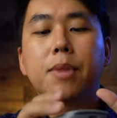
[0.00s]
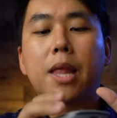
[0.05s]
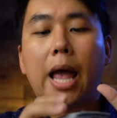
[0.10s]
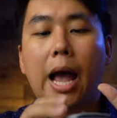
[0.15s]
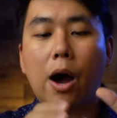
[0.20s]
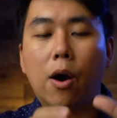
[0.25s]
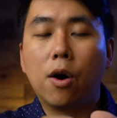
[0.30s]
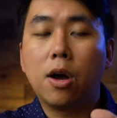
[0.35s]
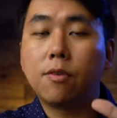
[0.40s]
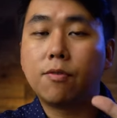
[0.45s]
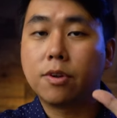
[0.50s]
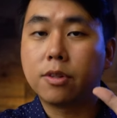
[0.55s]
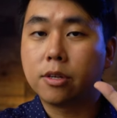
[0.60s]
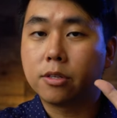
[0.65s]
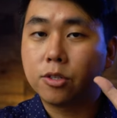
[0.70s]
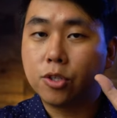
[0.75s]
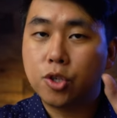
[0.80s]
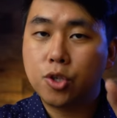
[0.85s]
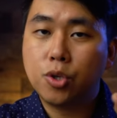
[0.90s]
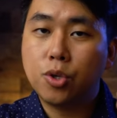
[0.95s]
However, the
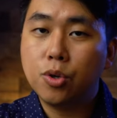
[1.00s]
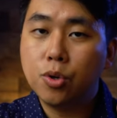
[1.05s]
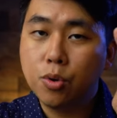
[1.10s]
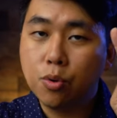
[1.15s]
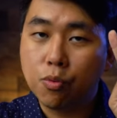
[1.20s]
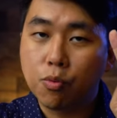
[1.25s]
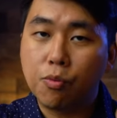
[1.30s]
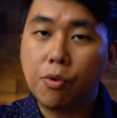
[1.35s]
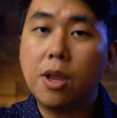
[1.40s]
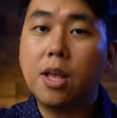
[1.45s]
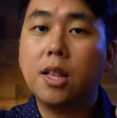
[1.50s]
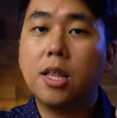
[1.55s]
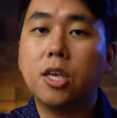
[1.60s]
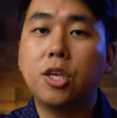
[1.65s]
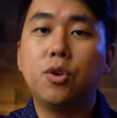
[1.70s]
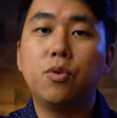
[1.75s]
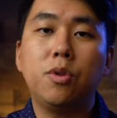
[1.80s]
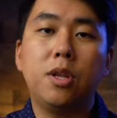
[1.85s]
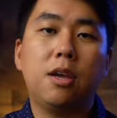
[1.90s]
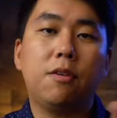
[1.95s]
two really
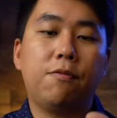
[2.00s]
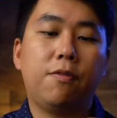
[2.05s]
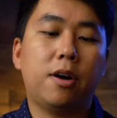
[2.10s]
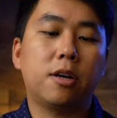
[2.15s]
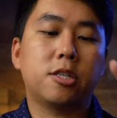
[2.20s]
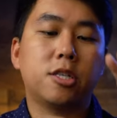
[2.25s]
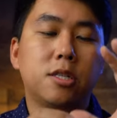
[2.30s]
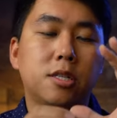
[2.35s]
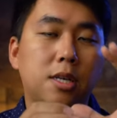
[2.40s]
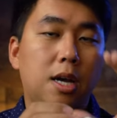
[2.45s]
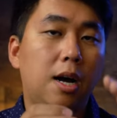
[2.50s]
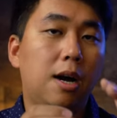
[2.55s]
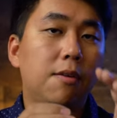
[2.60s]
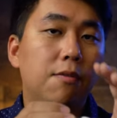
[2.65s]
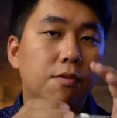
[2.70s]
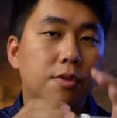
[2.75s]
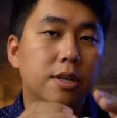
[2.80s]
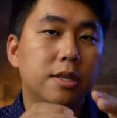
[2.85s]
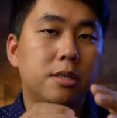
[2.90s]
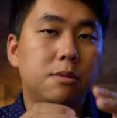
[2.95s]
unique functions
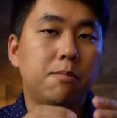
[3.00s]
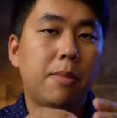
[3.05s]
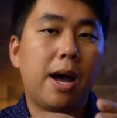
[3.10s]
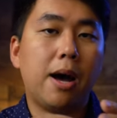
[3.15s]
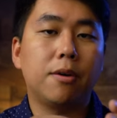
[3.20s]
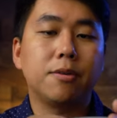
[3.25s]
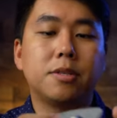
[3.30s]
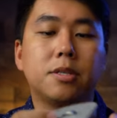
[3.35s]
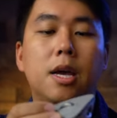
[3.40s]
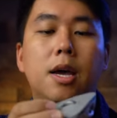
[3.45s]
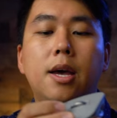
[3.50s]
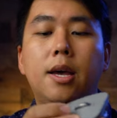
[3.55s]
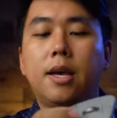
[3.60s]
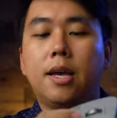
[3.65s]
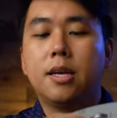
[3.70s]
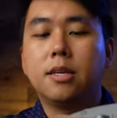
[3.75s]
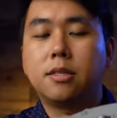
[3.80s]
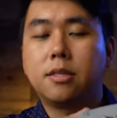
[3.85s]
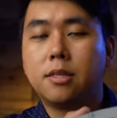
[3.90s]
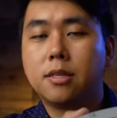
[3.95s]
of this mouse
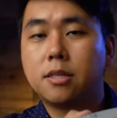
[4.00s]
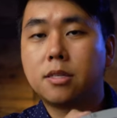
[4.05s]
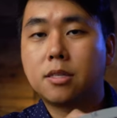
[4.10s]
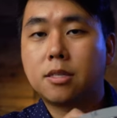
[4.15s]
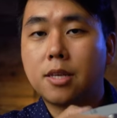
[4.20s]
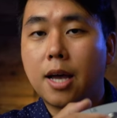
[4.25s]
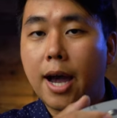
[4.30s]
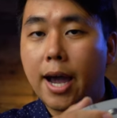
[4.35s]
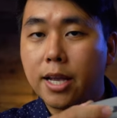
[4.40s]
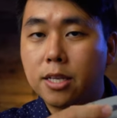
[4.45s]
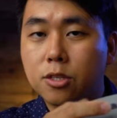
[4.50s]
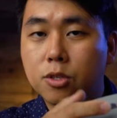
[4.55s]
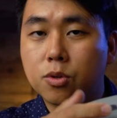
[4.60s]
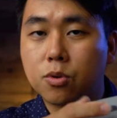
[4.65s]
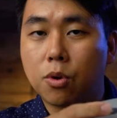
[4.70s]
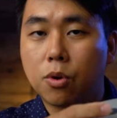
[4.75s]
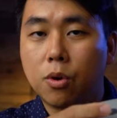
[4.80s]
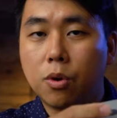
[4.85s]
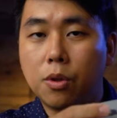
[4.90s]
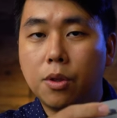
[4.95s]
is the side
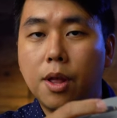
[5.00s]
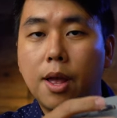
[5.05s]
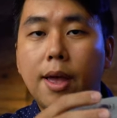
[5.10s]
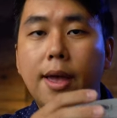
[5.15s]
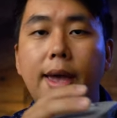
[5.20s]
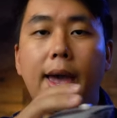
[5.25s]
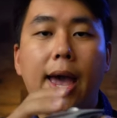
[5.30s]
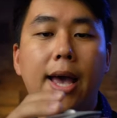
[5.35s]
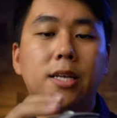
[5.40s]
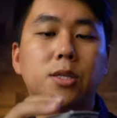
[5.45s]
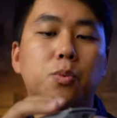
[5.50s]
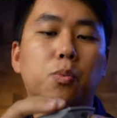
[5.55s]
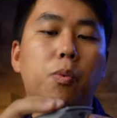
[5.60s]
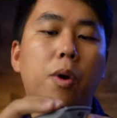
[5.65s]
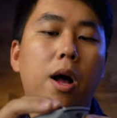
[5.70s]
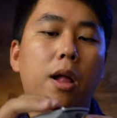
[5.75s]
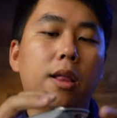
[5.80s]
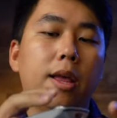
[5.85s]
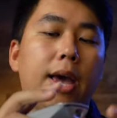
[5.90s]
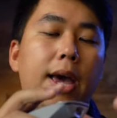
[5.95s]
scroll, as
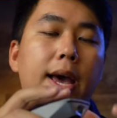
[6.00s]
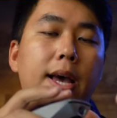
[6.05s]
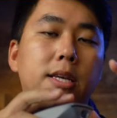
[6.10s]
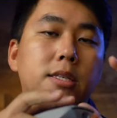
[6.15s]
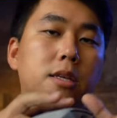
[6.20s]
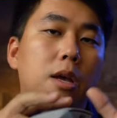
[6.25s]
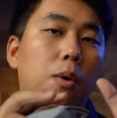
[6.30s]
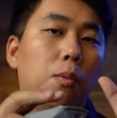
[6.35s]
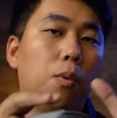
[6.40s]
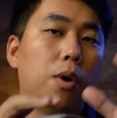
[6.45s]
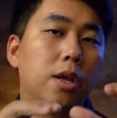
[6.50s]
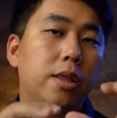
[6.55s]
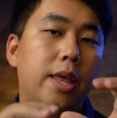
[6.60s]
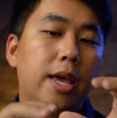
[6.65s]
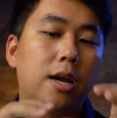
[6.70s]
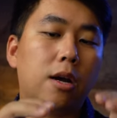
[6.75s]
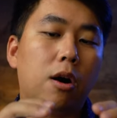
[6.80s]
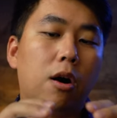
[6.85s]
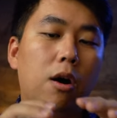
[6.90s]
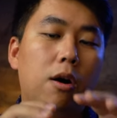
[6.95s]
well as what they
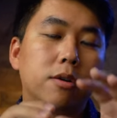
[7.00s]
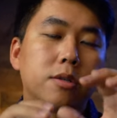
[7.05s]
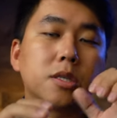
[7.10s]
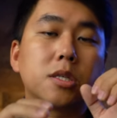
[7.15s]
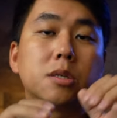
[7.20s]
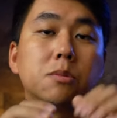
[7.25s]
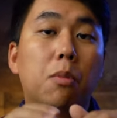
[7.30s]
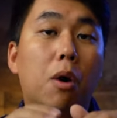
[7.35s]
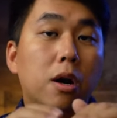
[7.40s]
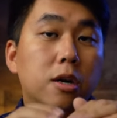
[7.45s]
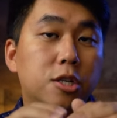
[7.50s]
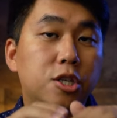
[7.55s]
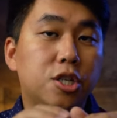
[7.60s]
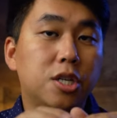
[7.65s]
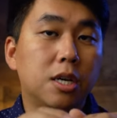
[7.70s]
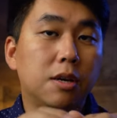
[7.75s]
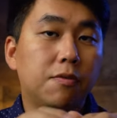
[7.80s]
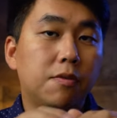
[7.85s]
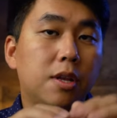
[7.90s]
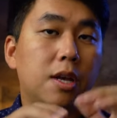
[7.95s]
call Smart
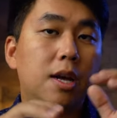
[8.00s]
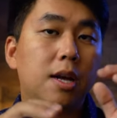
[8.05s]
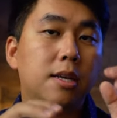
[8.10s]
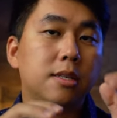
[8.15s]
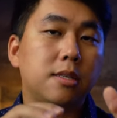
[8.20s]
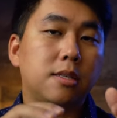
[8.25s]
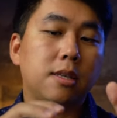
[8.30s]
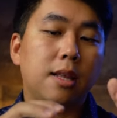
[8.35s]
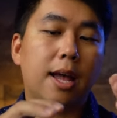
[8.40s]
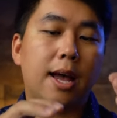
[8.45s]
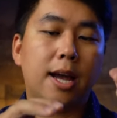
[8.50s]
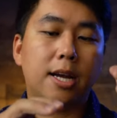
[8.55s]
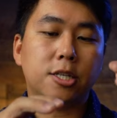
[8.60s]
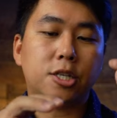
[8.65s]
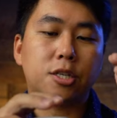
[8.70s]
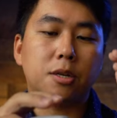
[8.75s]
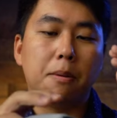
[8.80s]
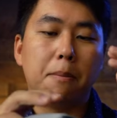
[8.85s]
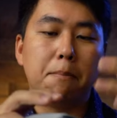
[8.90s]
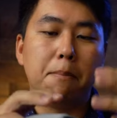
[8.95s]
Shift
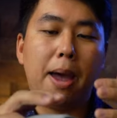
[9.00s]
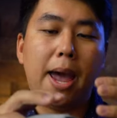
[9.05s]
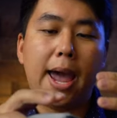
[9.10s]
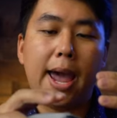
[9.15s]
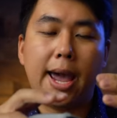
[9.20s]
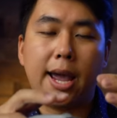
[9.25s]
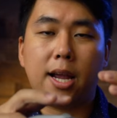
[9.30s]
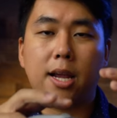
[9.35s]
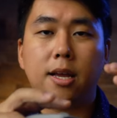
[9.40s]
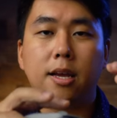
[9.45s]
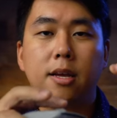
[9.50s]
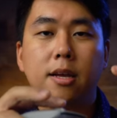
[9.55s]
slash mag